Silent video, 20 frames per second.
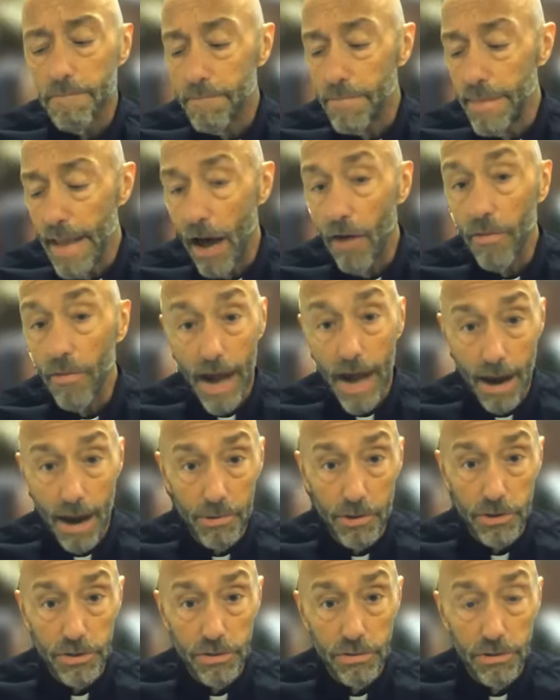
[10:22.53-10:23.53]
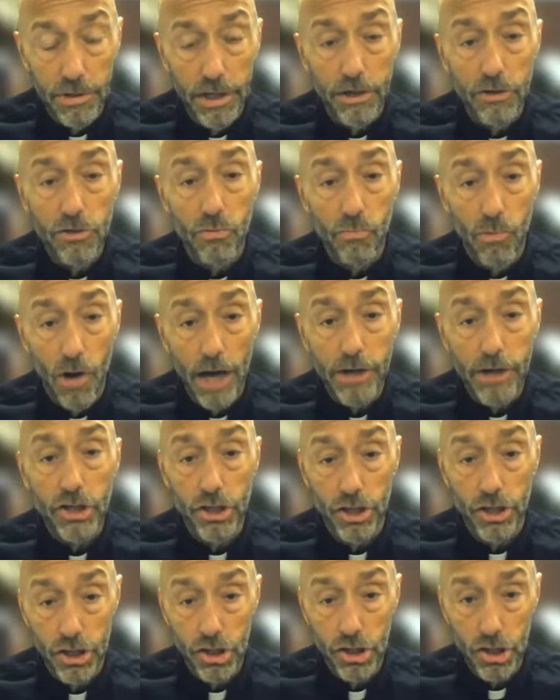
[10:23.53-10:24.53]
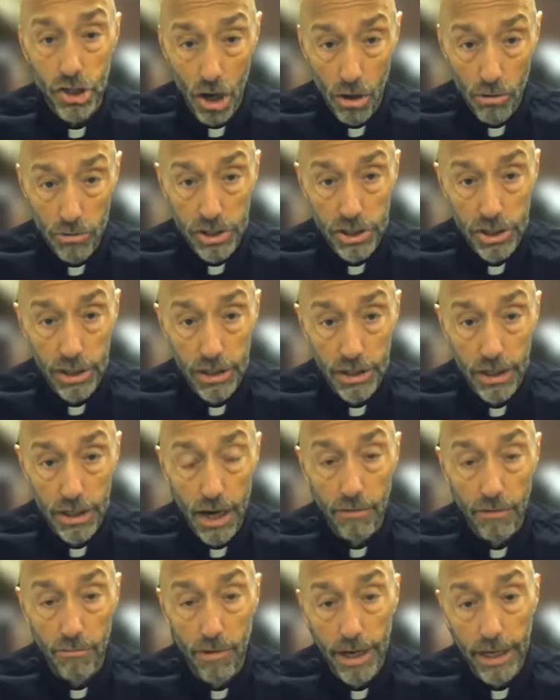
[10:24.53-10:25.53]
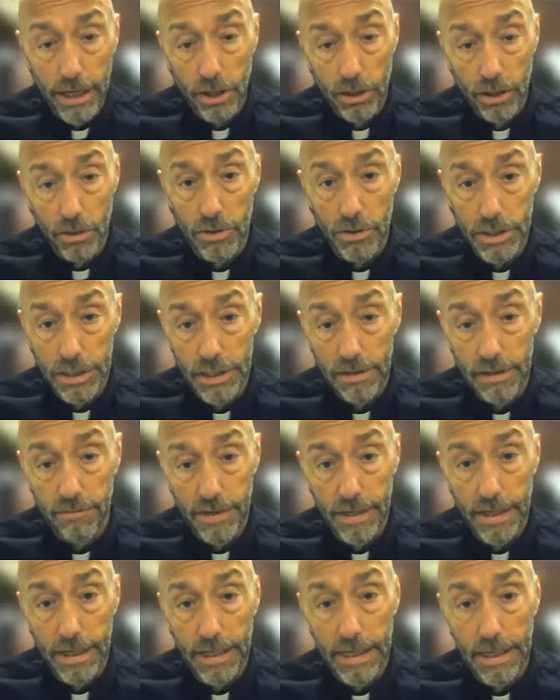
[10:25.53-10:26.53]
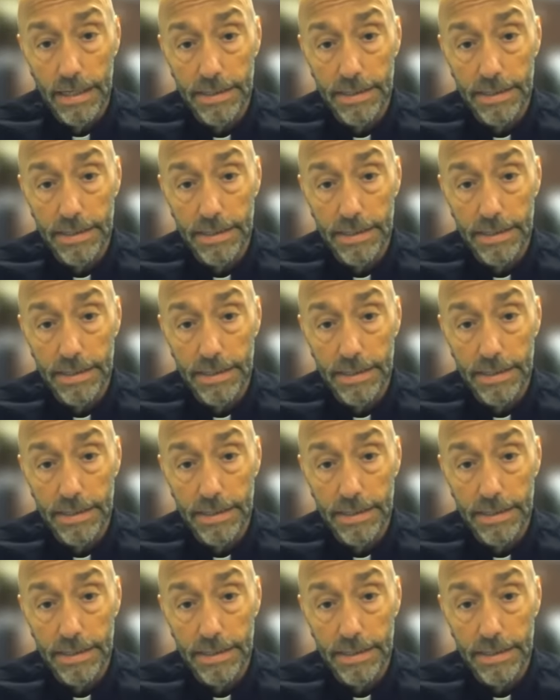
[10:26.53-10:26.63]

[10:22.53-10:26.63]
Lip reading: now the opportunity to watch The Chosen on regular TV.